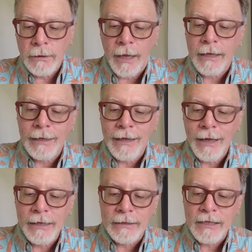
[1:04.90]
Like a
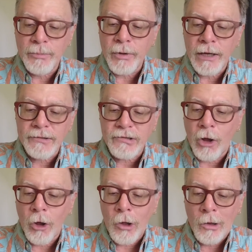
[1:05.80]
lion, he breaks
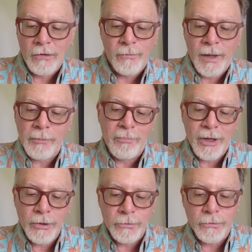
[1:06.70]
all of my
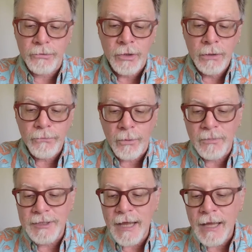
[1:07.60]
bones.
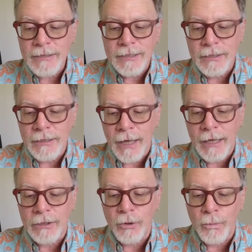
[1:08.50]
From day to
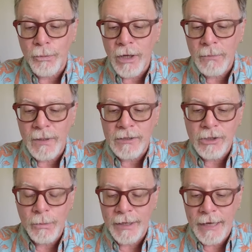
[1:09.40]
night, you bring me
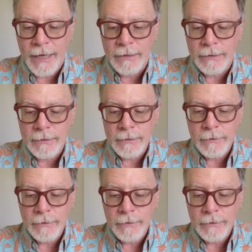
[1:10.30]
to an end.